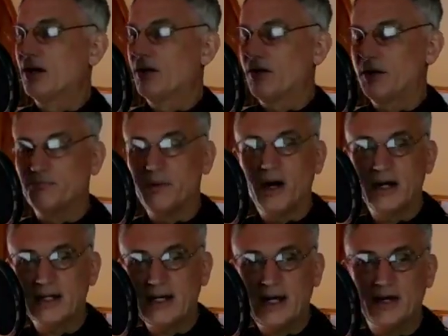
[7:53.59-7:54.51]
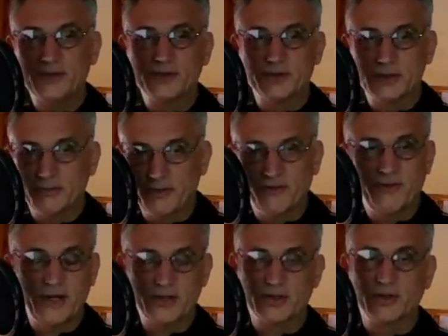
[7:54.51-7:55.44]
on bond counsels and
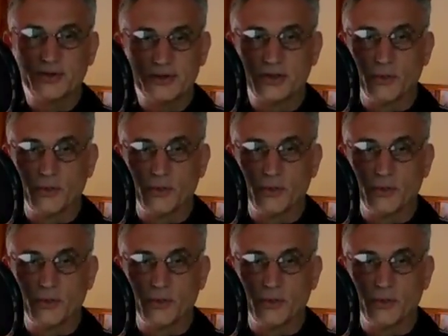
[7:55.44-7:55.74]
professionals